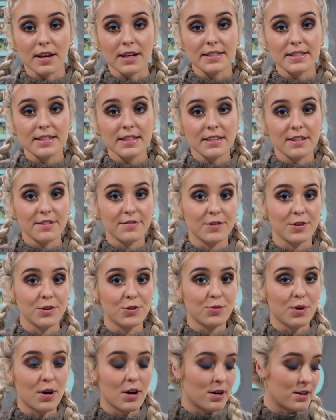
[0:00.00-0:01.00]
liked it, and if
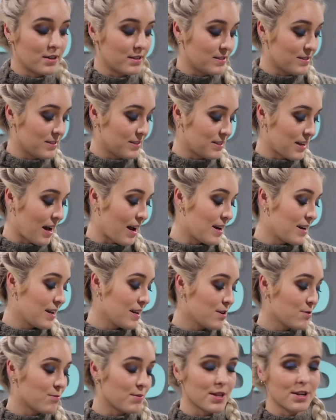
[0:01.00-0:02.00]
you are
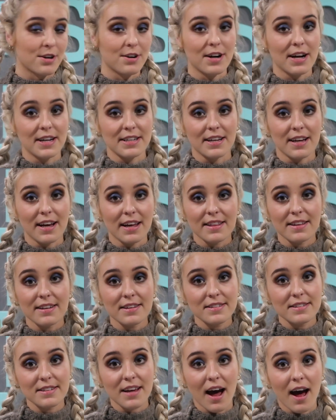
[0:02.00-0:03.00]
deciding whether or not to get
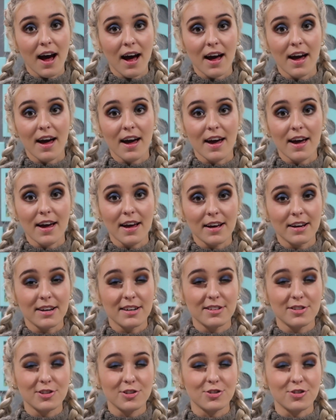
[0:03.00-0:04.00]
this,
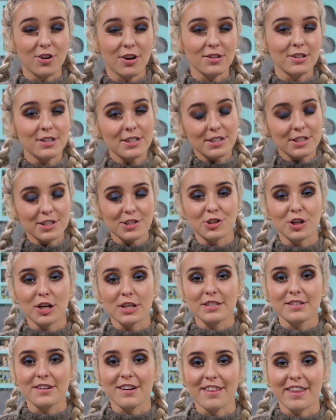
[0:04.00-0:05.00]
I strongly
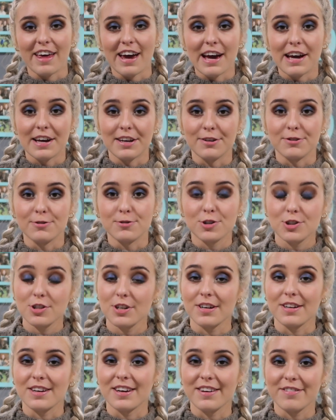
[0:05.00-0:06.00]
suggest that you
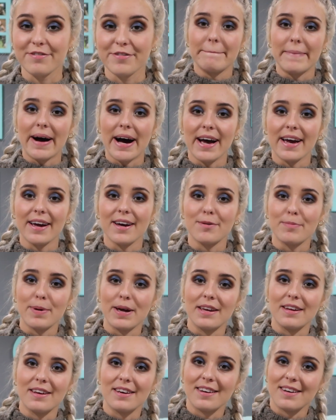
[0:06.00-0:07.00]
should, if my
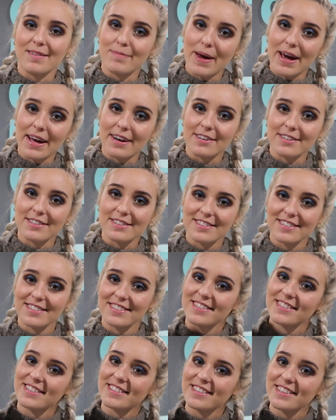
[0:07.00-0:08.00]
opinion
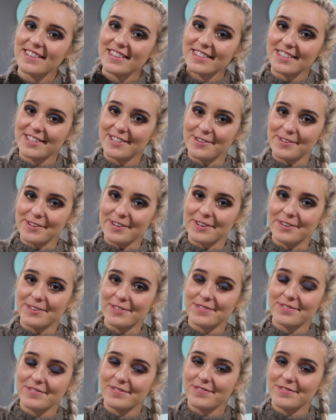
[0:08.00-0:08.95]
matters to you,